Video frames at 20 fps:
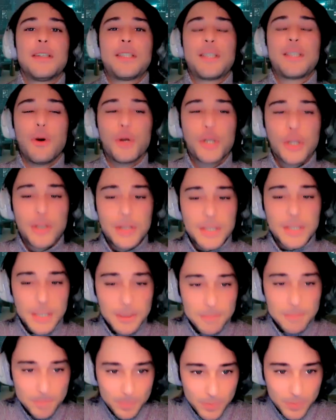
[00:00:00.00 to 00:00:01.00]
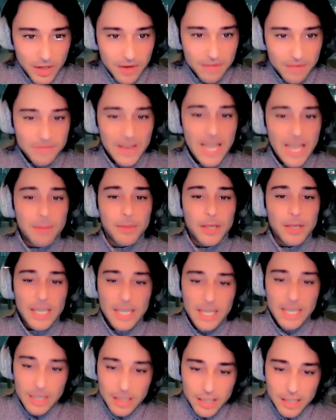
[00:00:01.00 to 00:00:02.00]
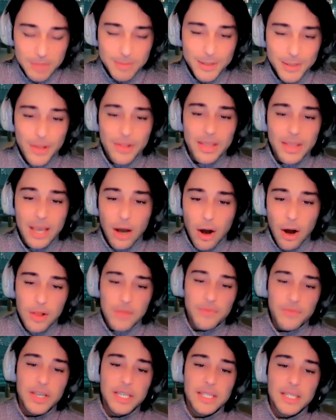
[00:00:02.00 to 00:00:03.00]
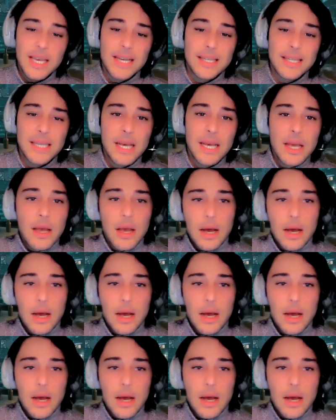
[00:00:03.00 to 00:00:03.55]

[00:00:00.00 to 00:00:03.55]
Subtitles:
socialism, family, community, all of these things,